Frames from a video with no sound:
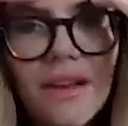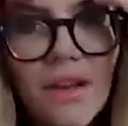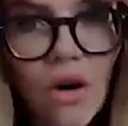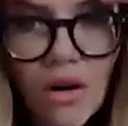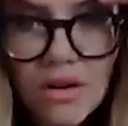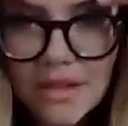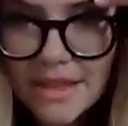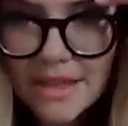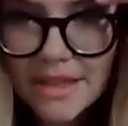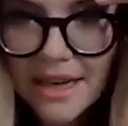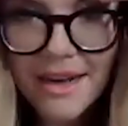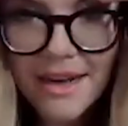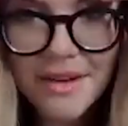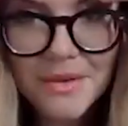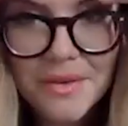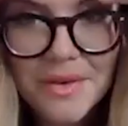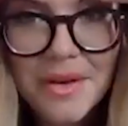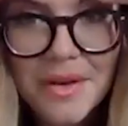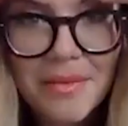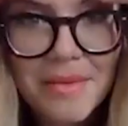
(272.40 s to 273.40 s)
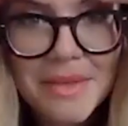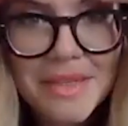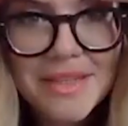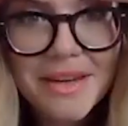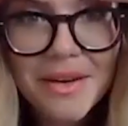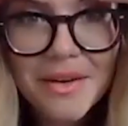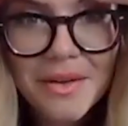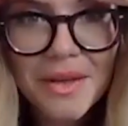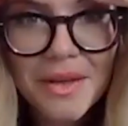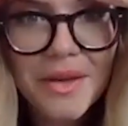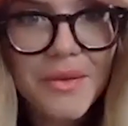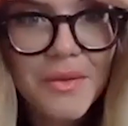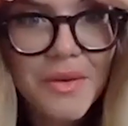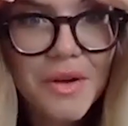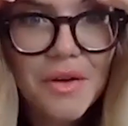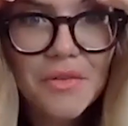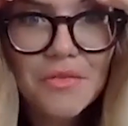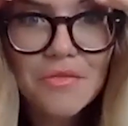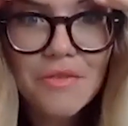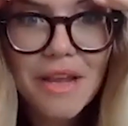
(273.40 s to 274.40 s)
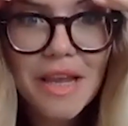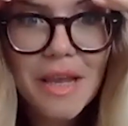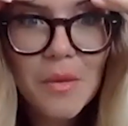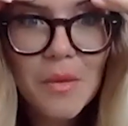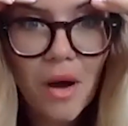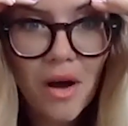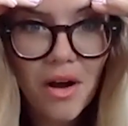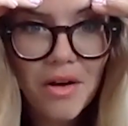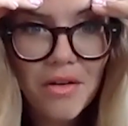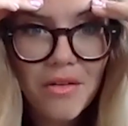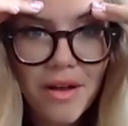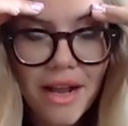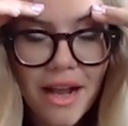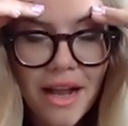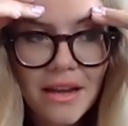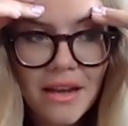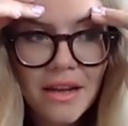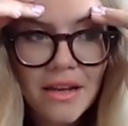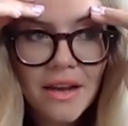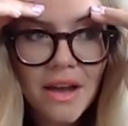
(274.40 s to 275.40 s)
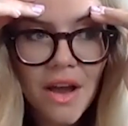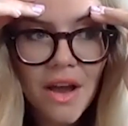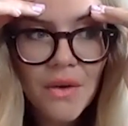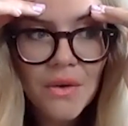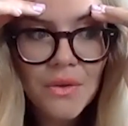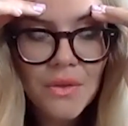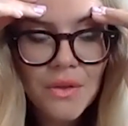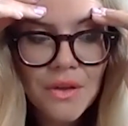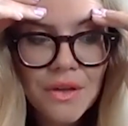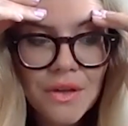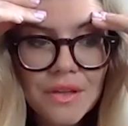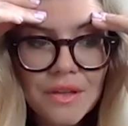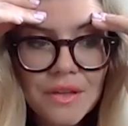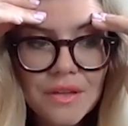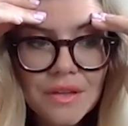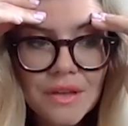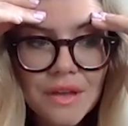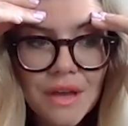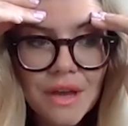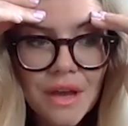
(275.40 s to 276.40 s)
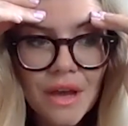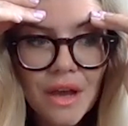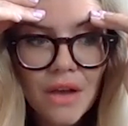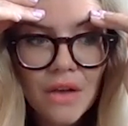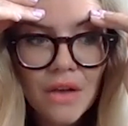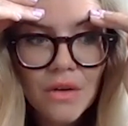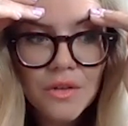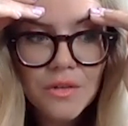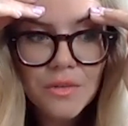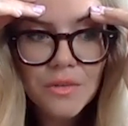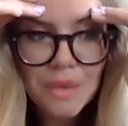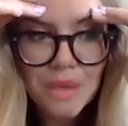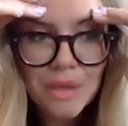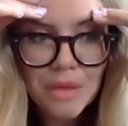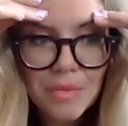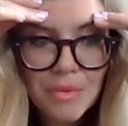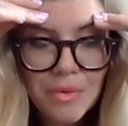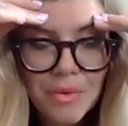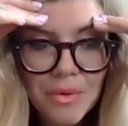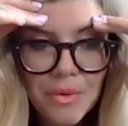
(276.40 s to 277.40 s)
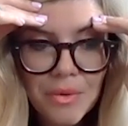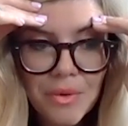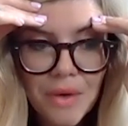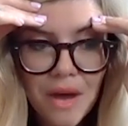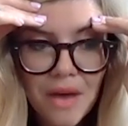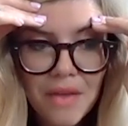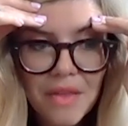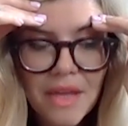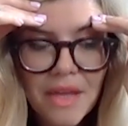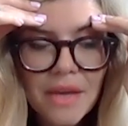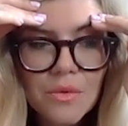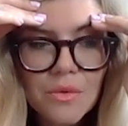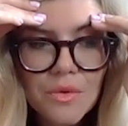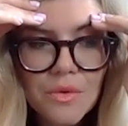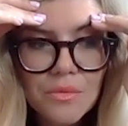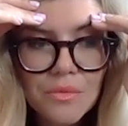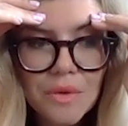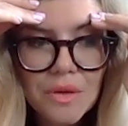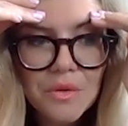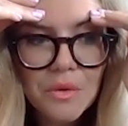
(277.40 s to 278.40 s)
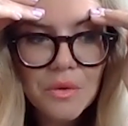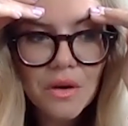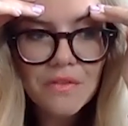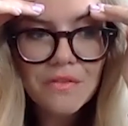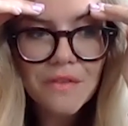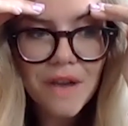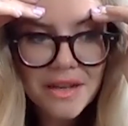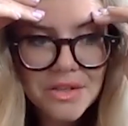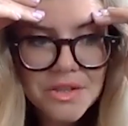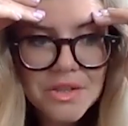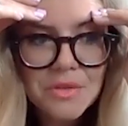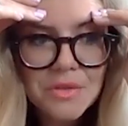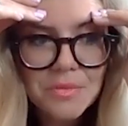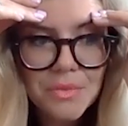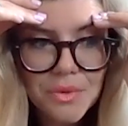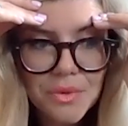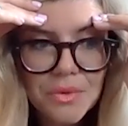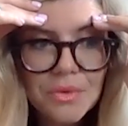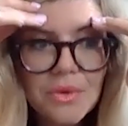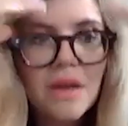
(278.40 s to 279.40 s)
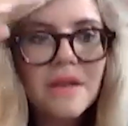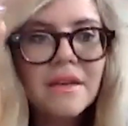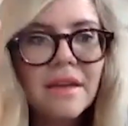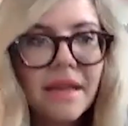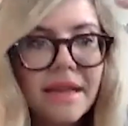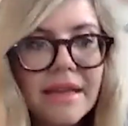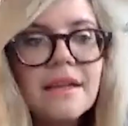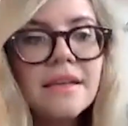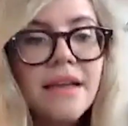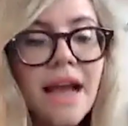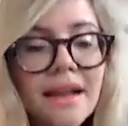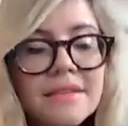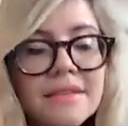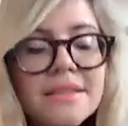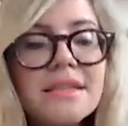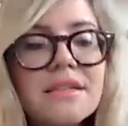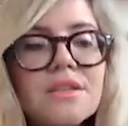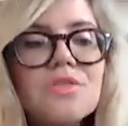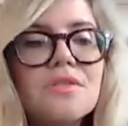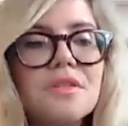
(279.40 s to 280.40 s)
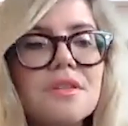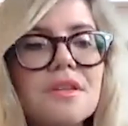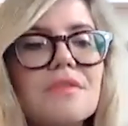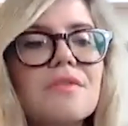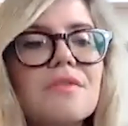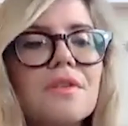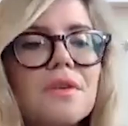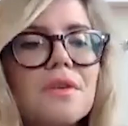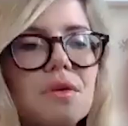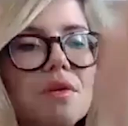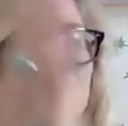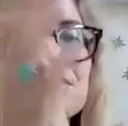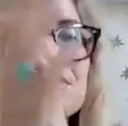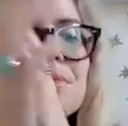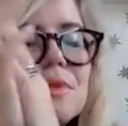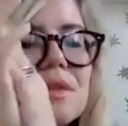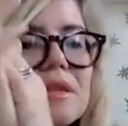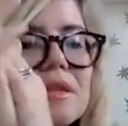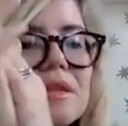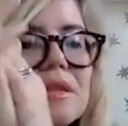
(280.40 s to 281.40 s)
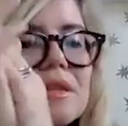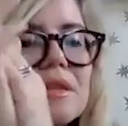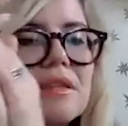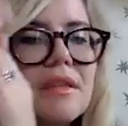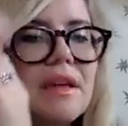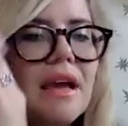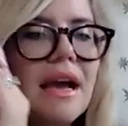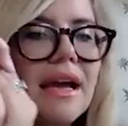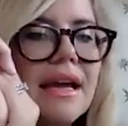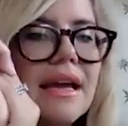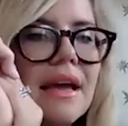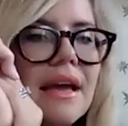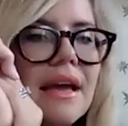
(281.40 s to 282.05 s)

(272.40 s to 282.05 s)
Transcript: Lockdown, let me tell you, a rewiring. And I know that a lot of people, I think it was almost quite fashionable and interesting for lots of people to say,